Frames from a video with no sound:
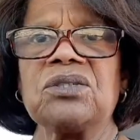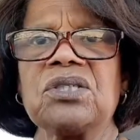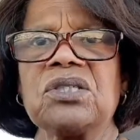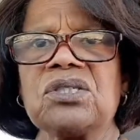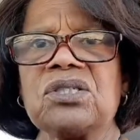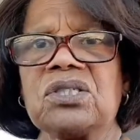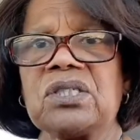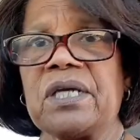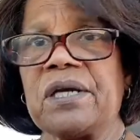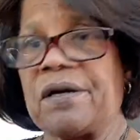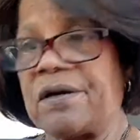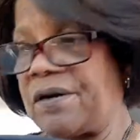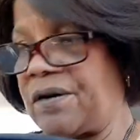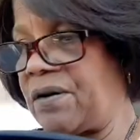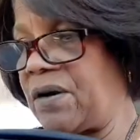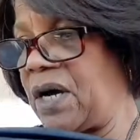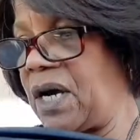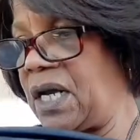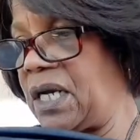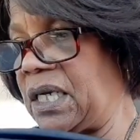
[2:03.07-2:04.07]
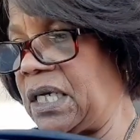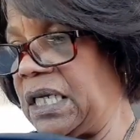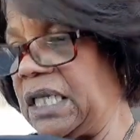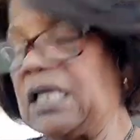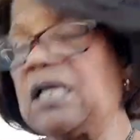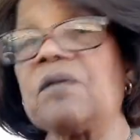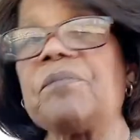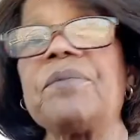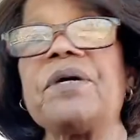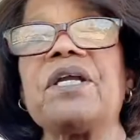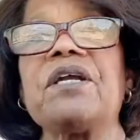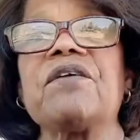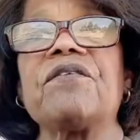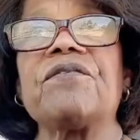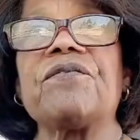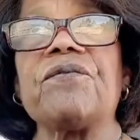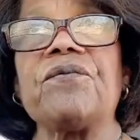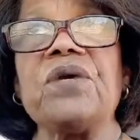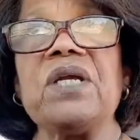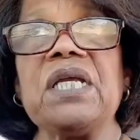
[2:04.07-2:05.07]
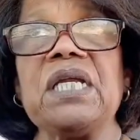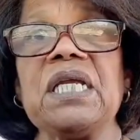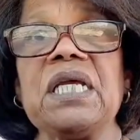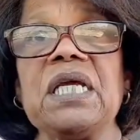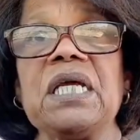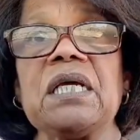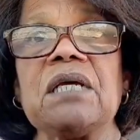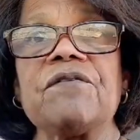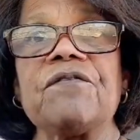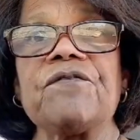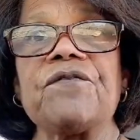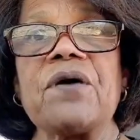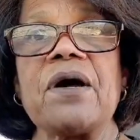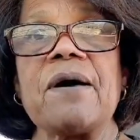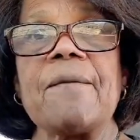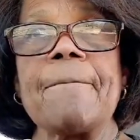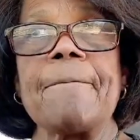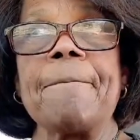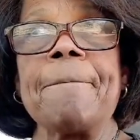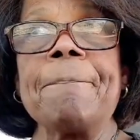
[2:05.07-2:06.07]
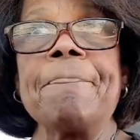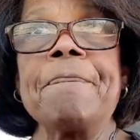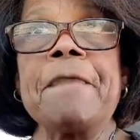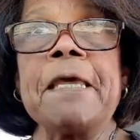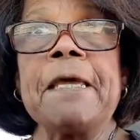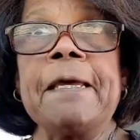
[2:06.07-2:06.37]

just share a little bit of reading from